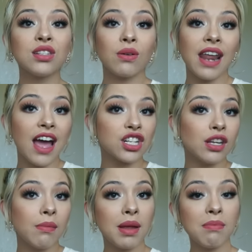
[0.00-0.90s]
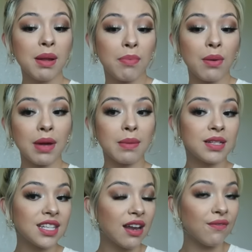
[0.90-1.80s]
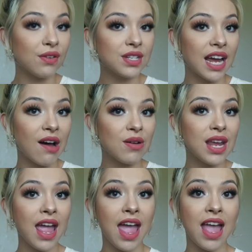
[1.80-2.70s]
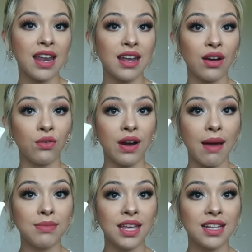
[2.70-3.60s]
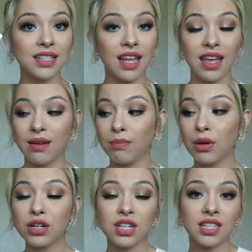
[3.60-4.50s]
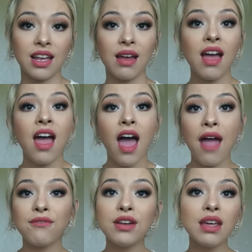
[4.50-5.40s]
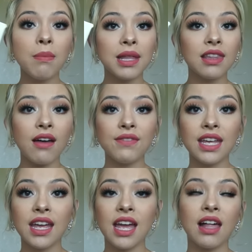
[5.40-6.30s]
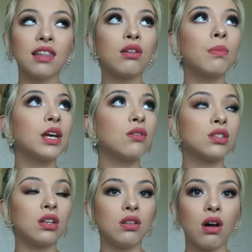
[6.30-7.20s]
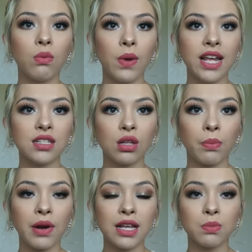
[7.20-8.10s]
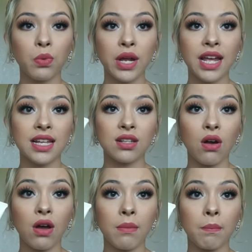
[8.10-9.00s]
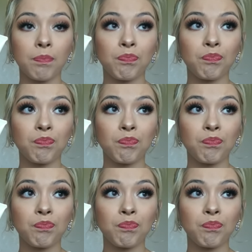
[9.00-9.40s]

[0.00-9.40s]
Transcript: So it actually made me put my Cetaphil down and grab this and purchase it. I've really been loving it. A little bit goes a long way, so the price point is on